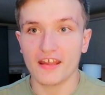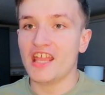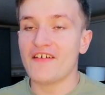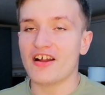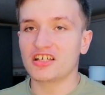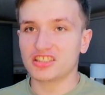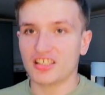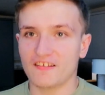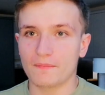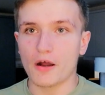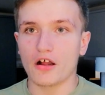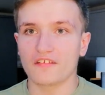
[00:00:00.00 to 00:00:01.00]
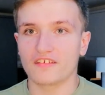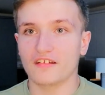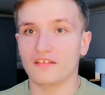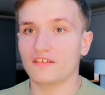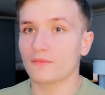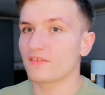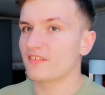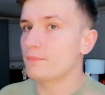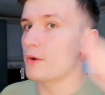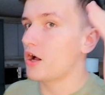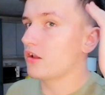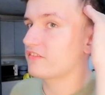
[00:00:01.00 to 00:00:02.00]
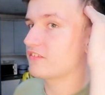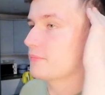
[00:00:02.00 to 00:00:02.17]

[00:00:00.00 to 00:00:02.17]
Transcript: he eventually spotted some spots